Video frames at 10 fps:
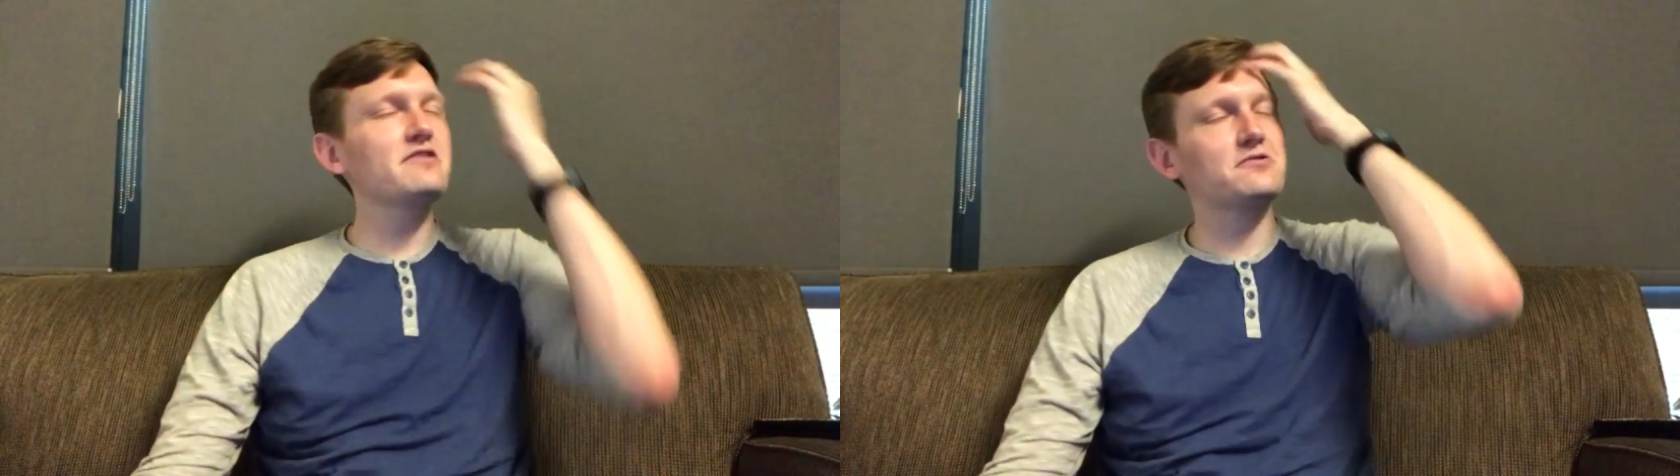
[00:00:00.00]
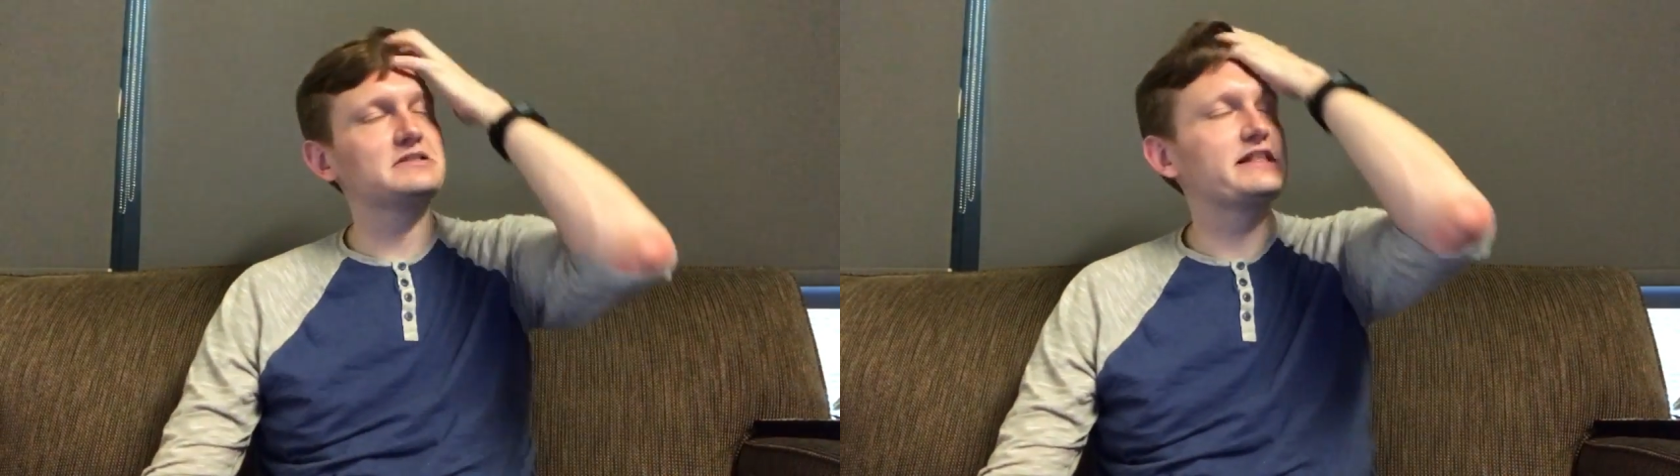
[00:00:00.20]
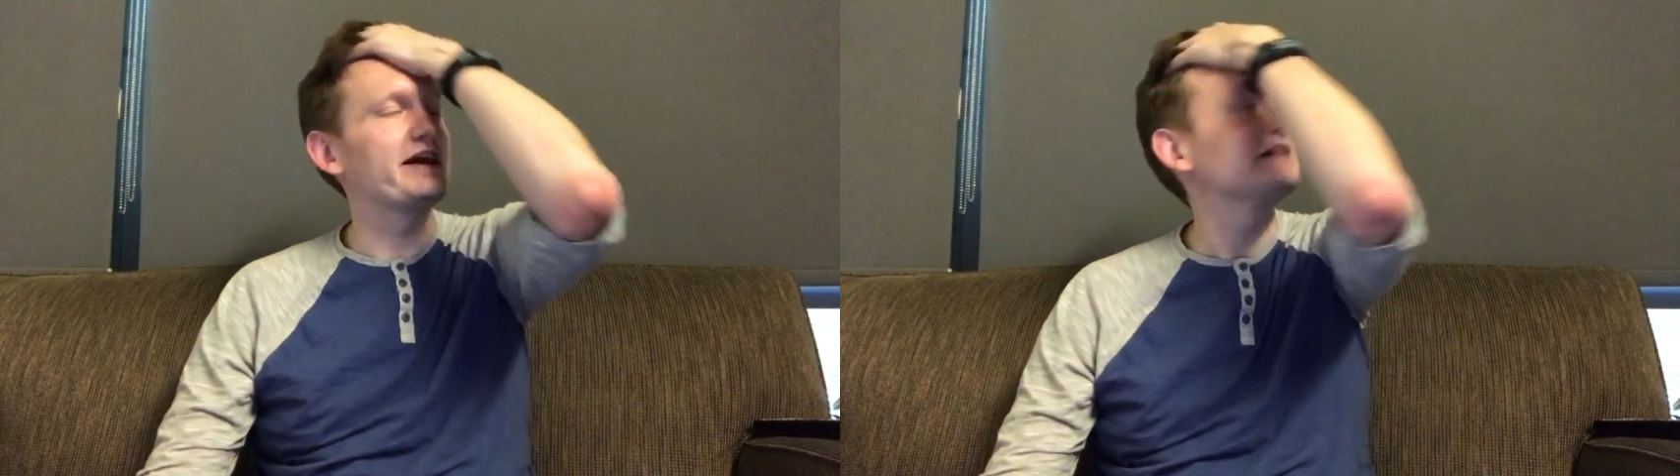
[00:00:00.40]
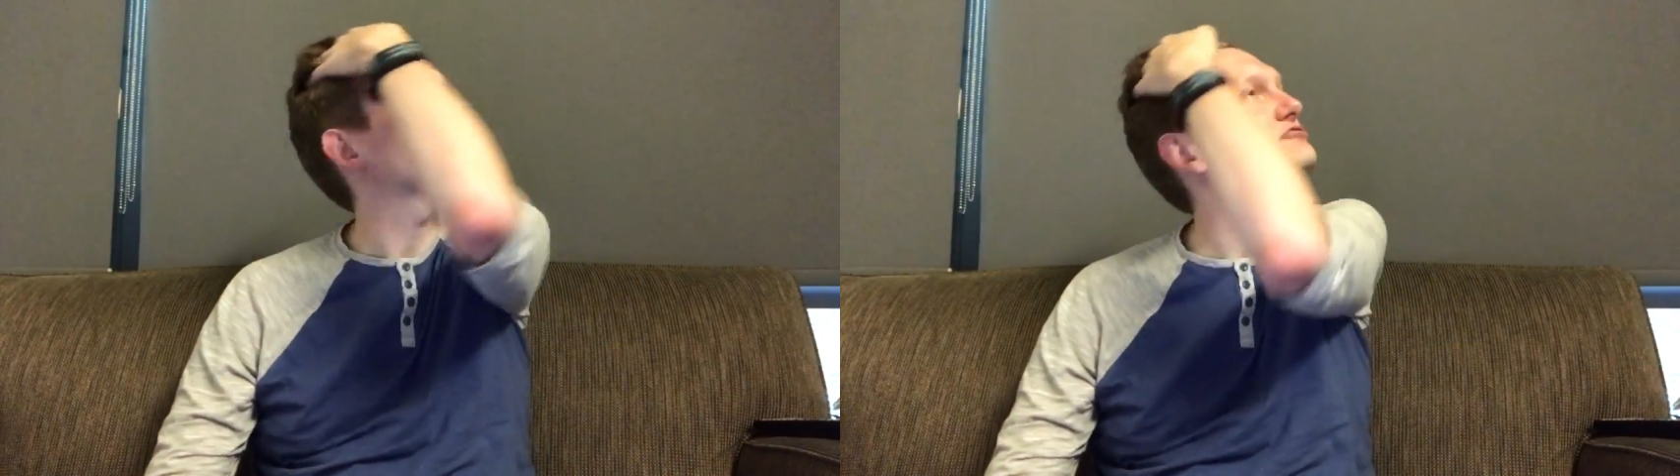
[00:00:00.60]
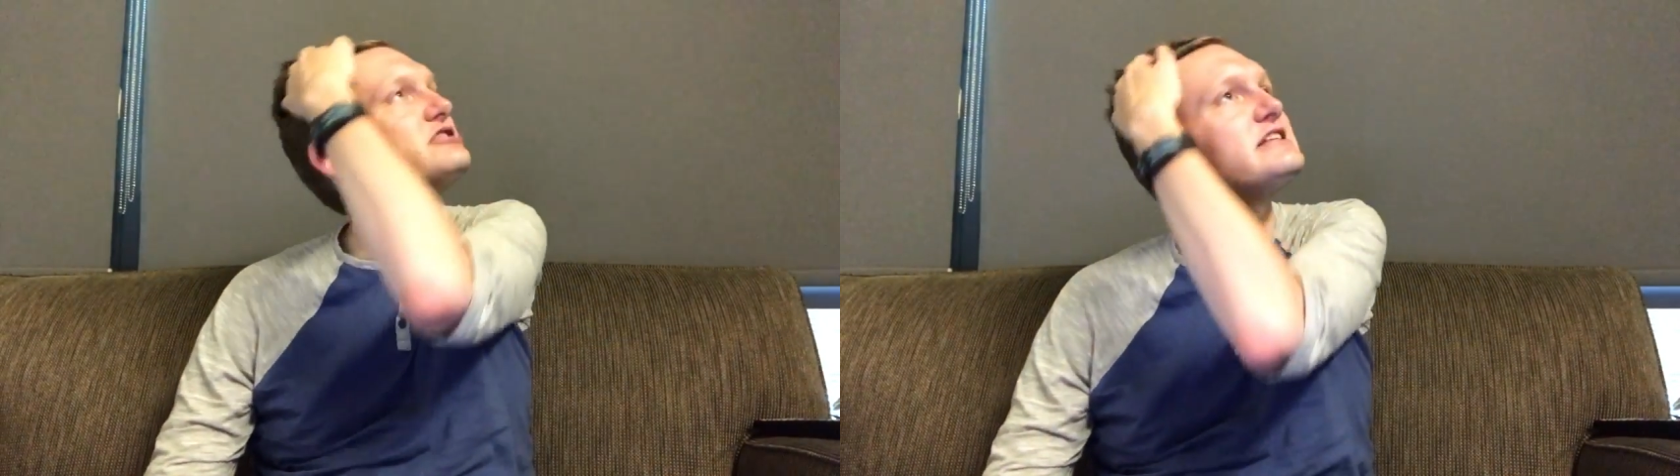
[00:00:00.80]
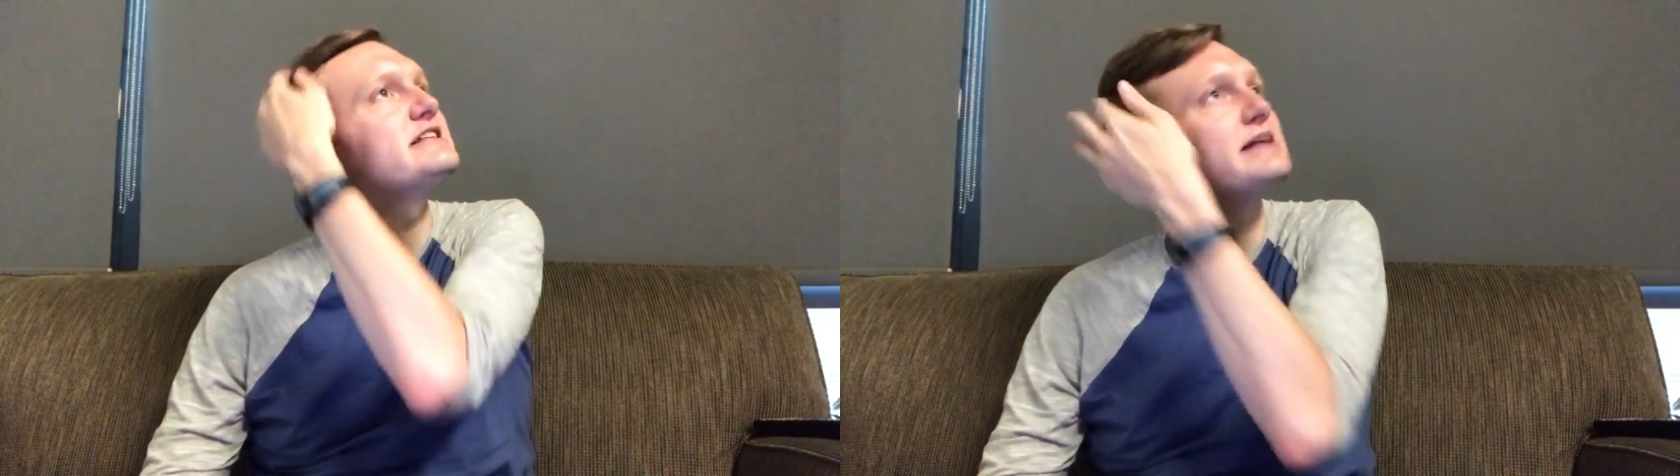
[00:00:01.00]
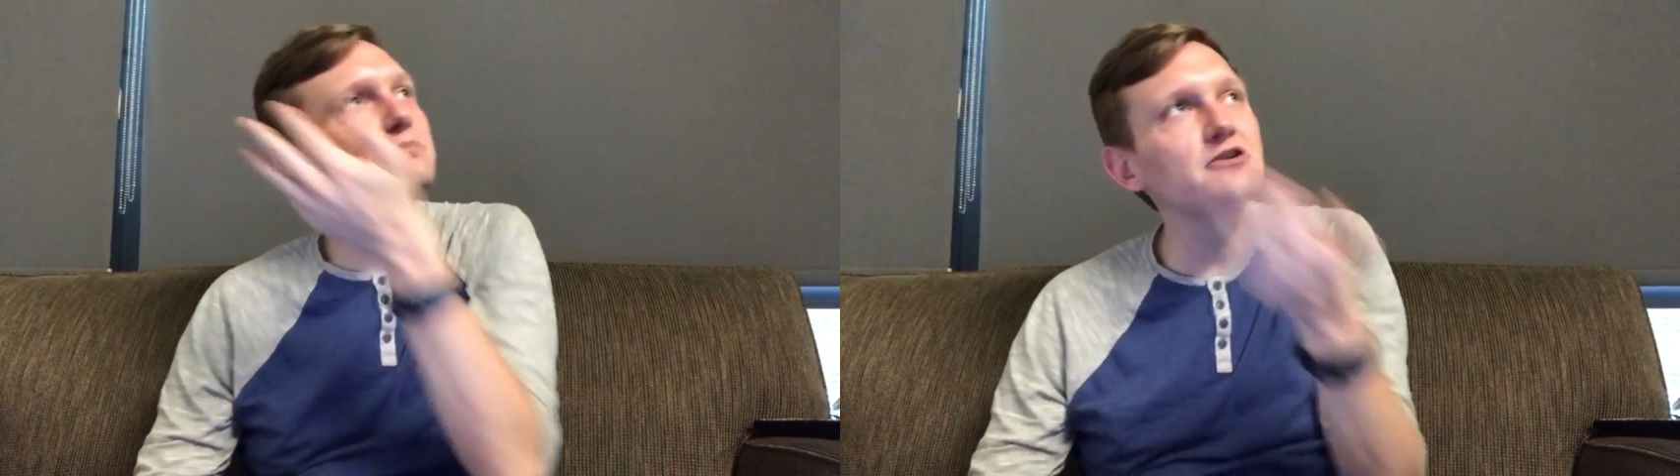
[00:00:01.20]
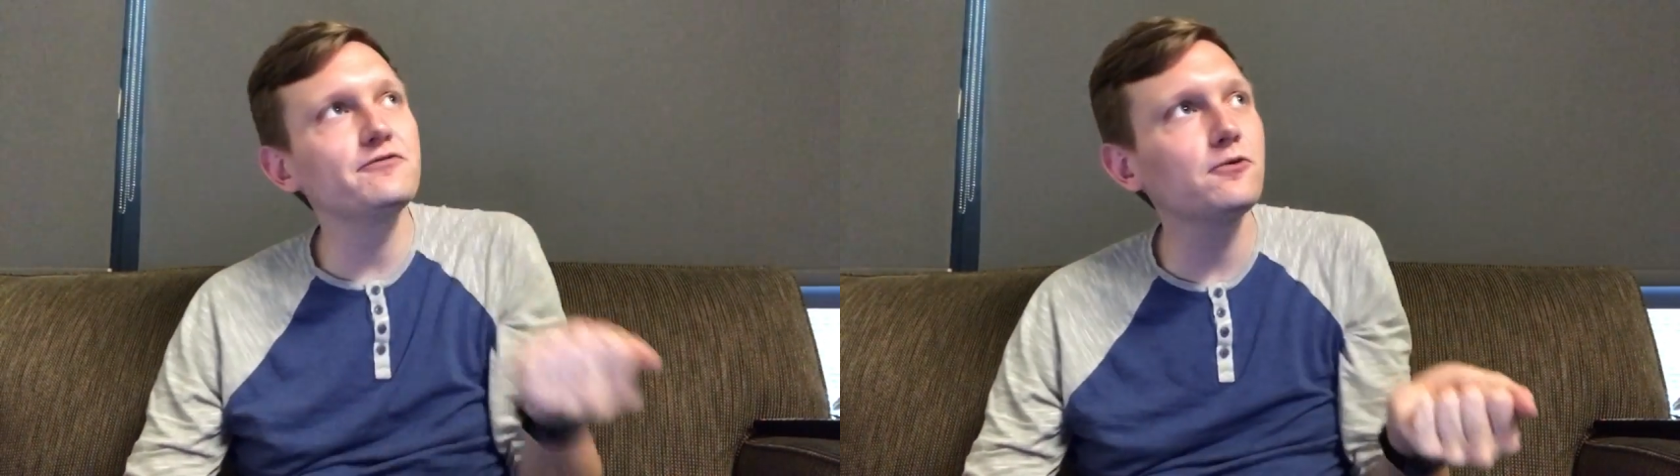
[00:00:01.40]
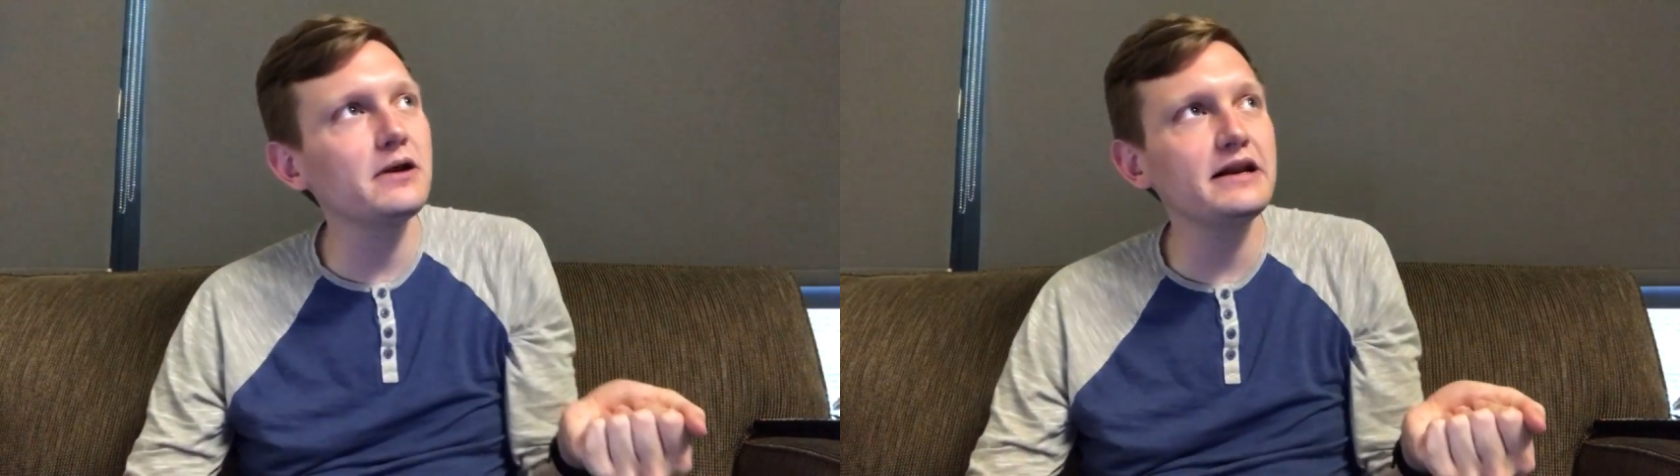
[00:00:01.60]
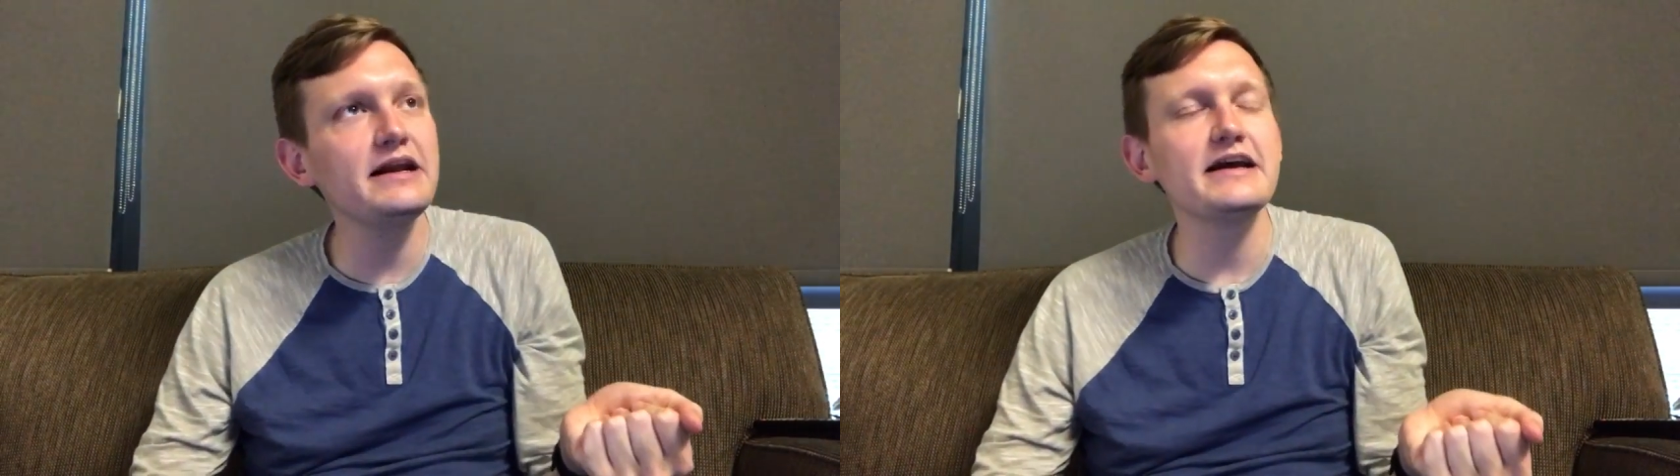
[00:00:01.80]
of those things, so just accept her for
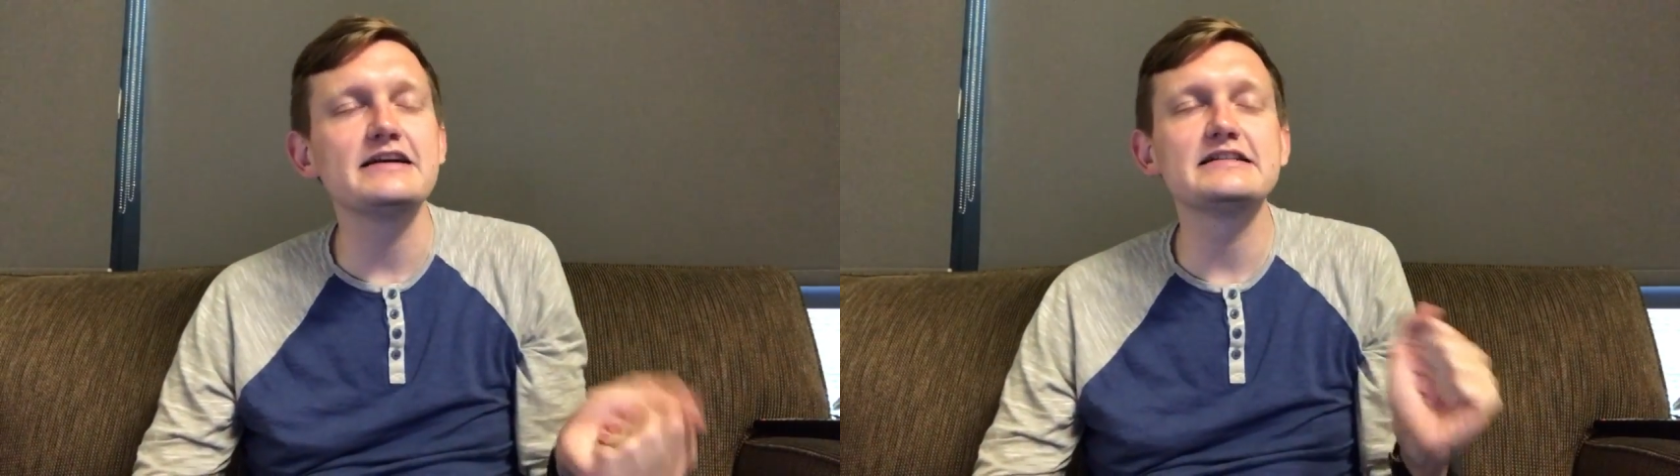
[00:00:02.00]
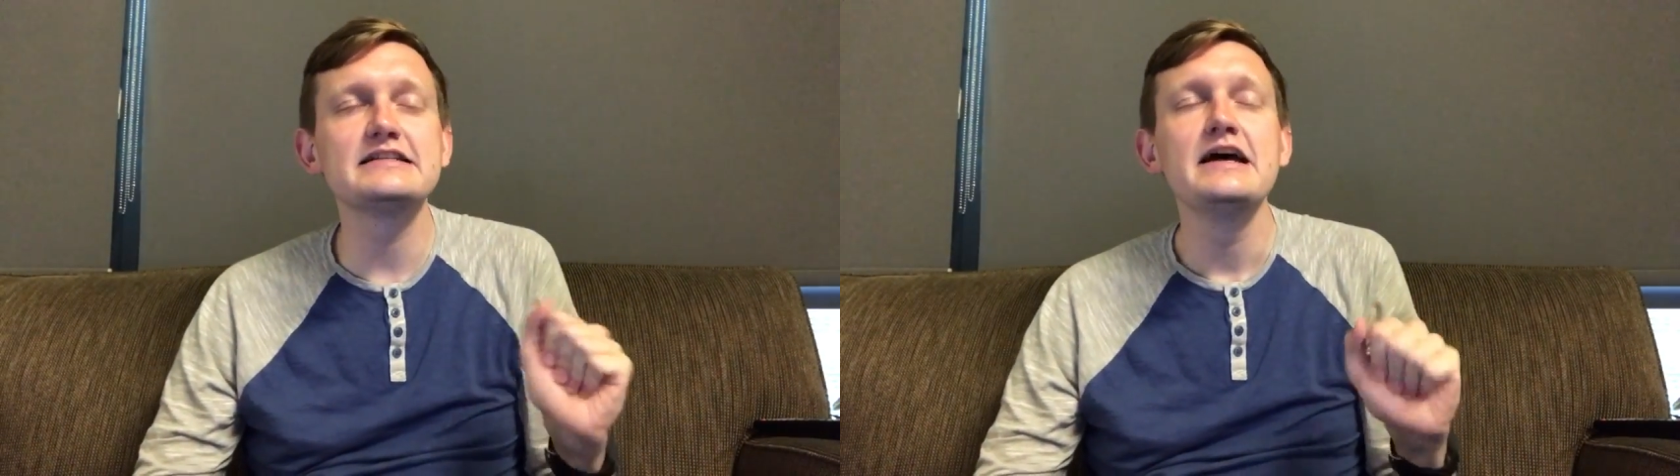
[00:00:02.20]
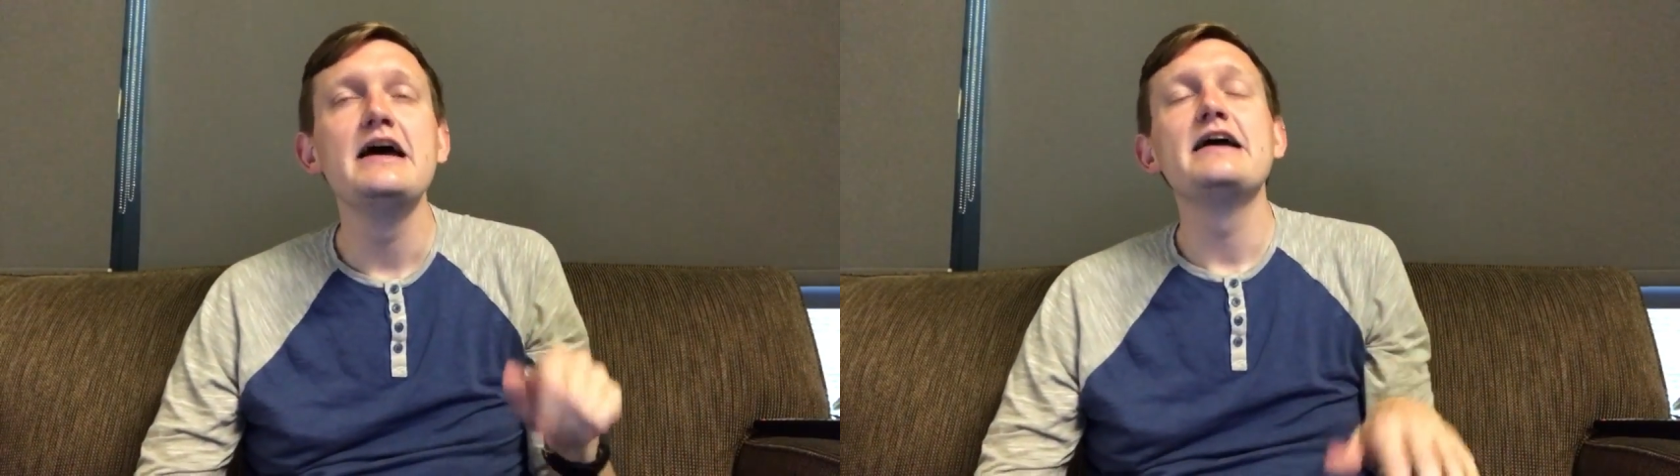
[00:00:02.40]
what it is.